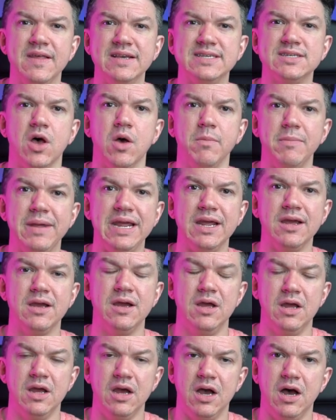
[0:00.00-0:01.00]
They saw me
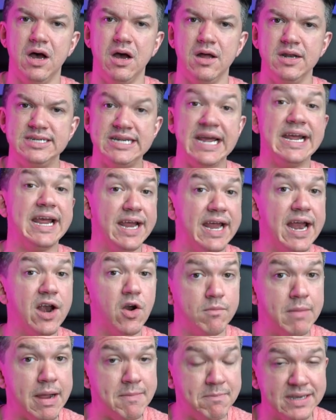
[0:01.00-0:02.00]
uh, taking care of my